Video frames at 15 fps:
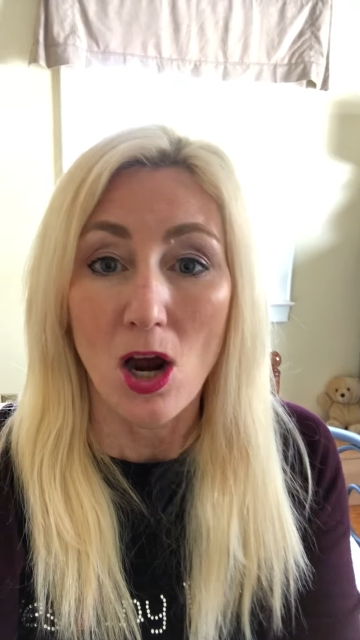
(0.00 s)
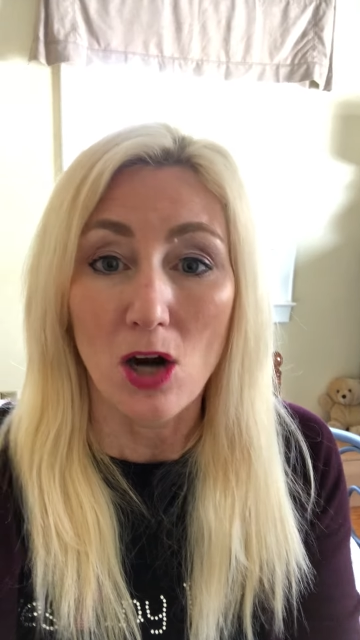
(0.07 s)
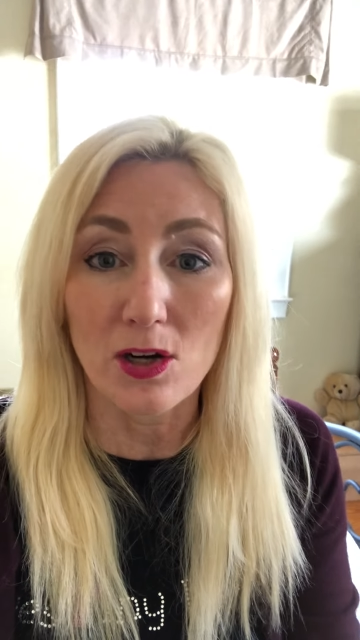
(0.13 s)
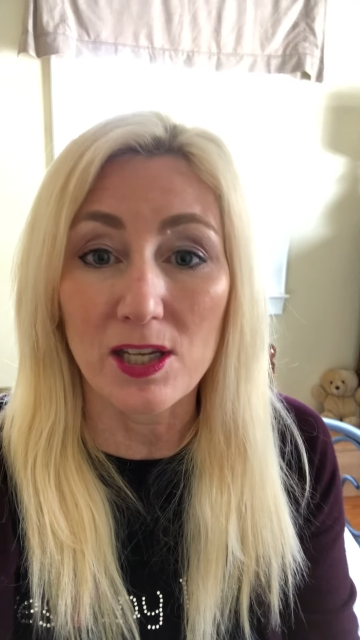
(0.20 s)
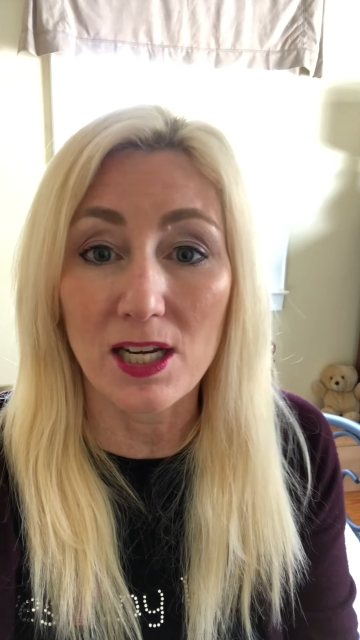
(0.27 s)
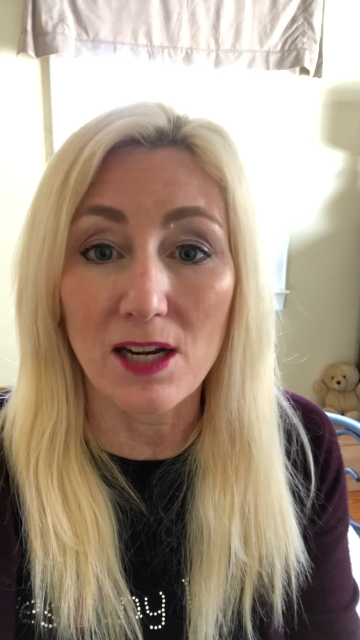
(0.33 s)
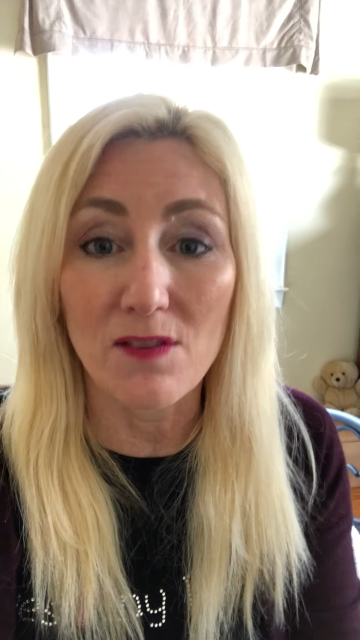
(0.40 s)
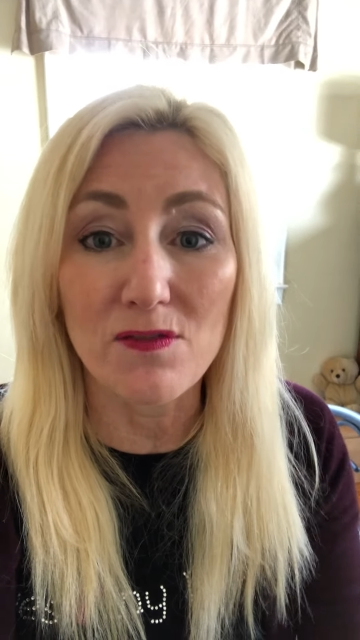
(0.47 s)
are
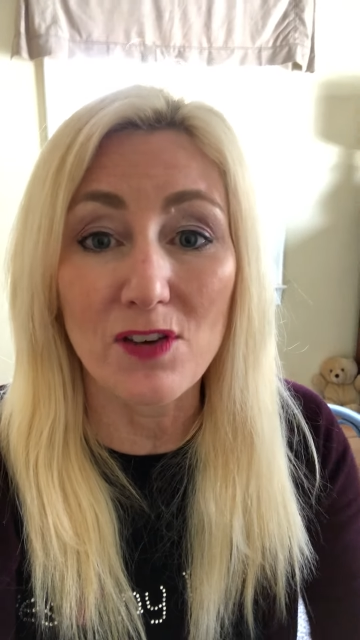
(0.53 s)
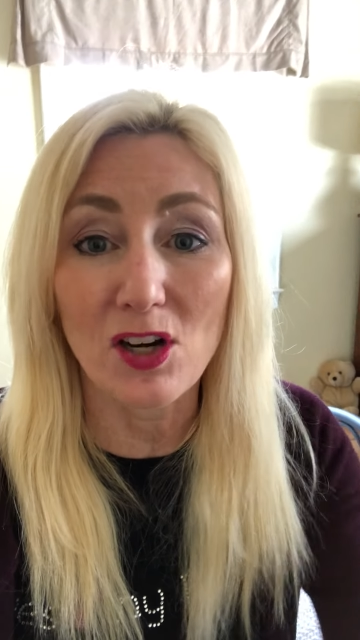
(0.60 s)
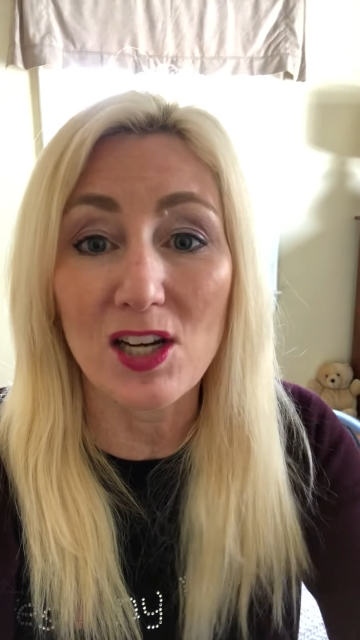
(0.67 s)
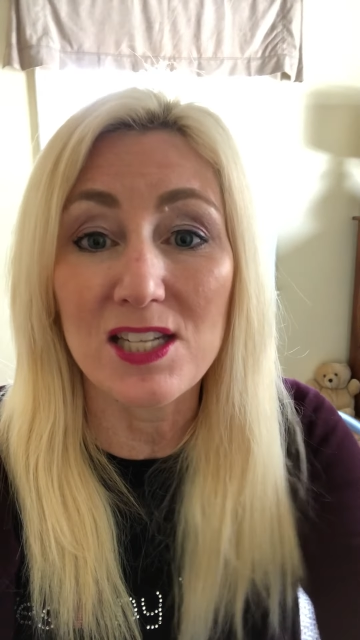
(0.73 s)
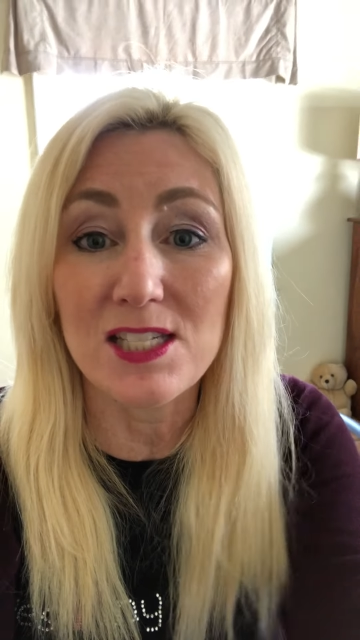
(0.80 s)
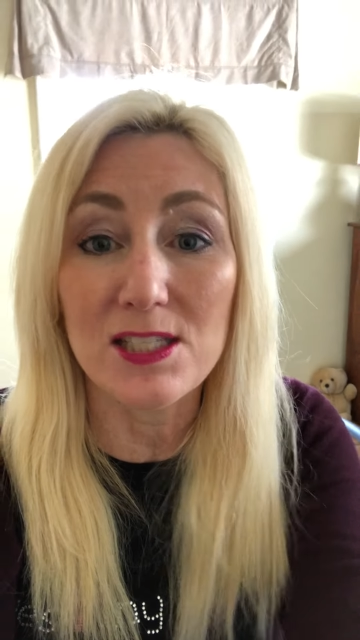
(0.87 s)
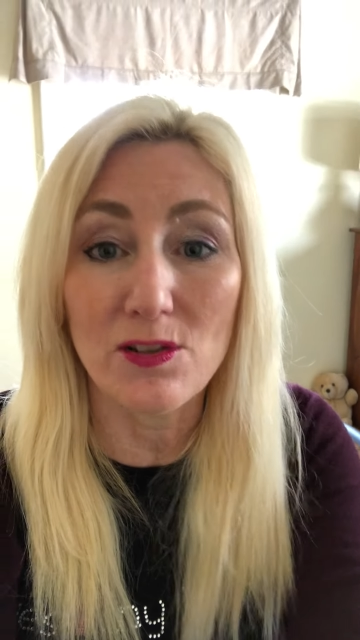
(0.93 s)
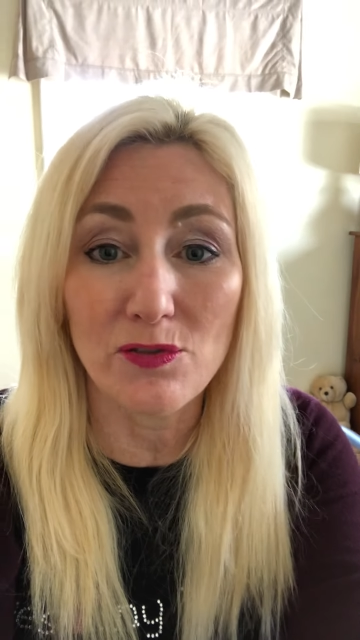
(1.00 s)
getting
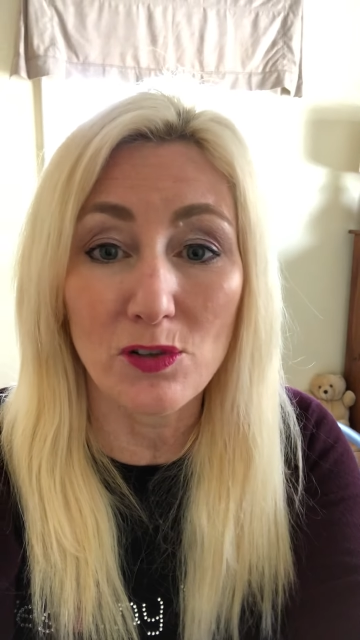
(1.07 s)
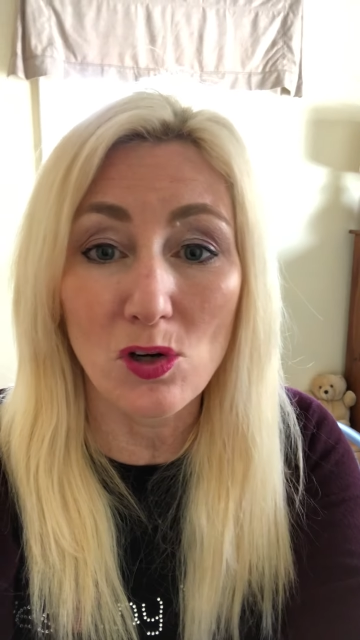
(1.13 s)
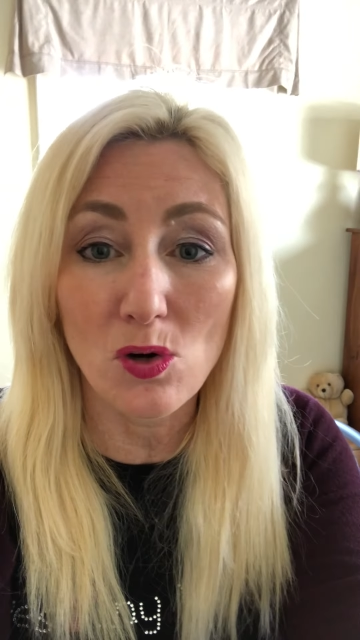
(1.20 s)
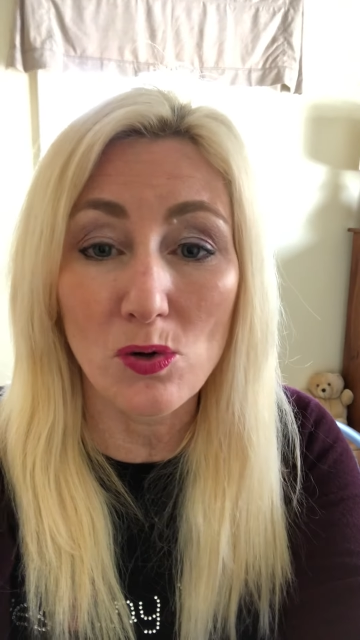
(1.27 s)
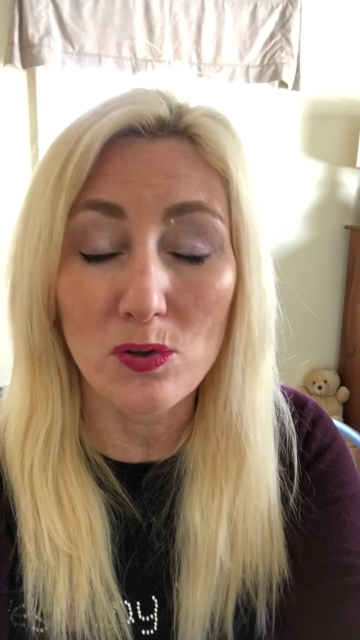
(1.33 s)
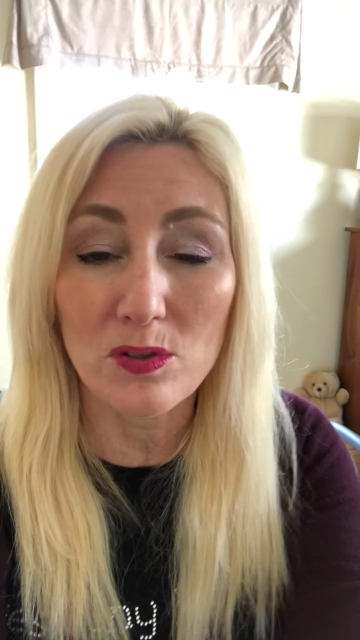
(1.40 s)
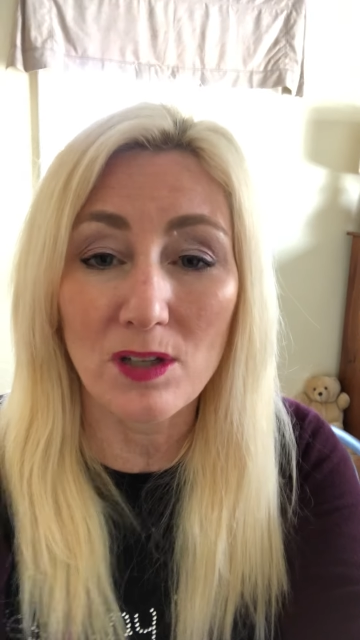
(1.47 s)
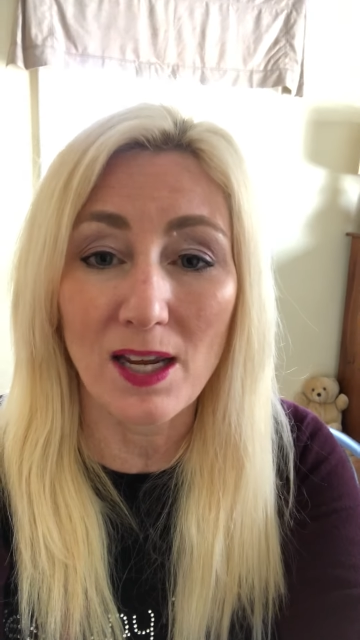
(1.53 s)
very
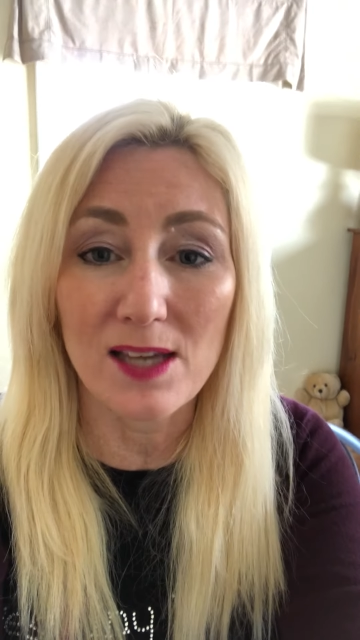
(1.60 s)
difficult,